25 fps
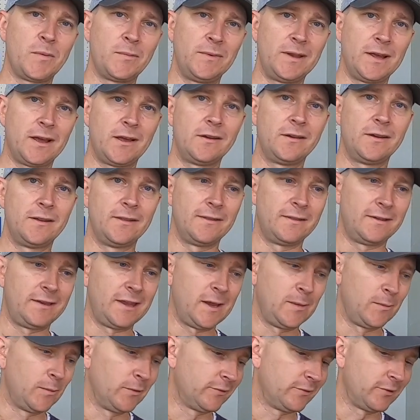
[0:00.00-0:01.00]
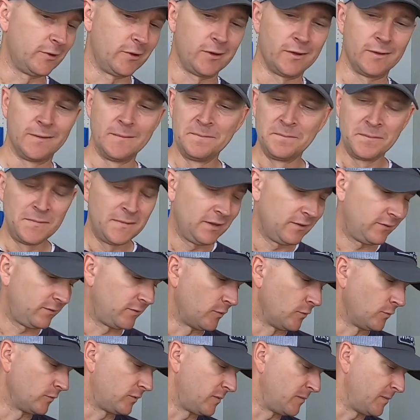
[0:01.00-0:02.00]
them down on the table saw.
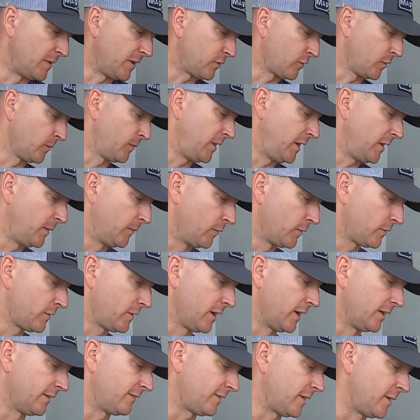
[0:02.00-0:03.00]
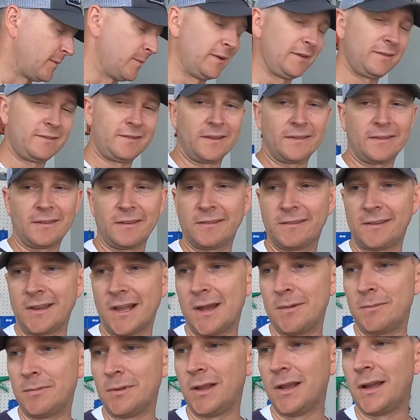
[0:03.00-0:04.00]
So to make repeatable cuts, I'm going to set the
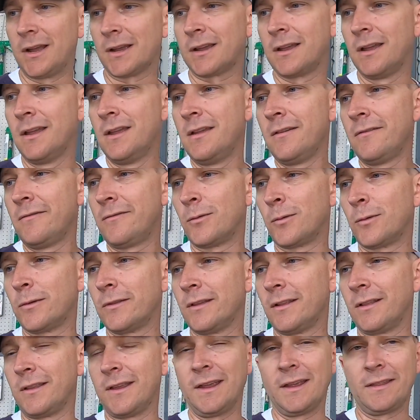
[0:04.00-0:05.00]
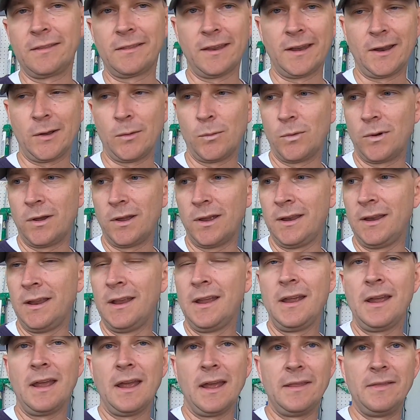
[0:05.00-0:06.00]
stop block for the length that I want,
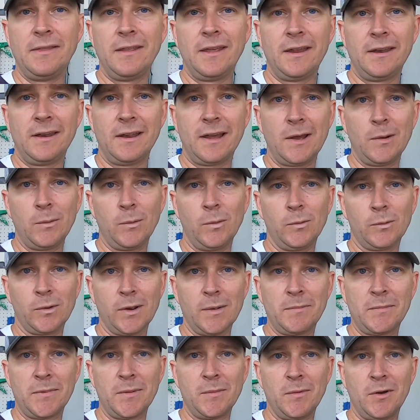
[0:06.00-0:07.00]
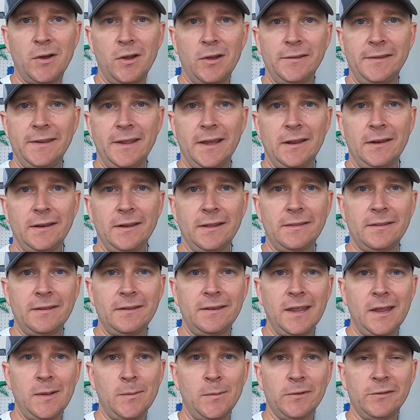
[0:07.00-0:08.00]
and then I will rip them all down at
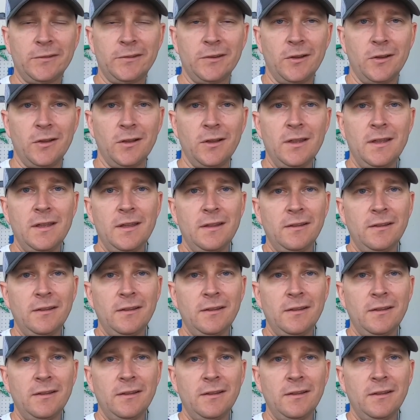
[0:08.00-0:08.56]
the table saw.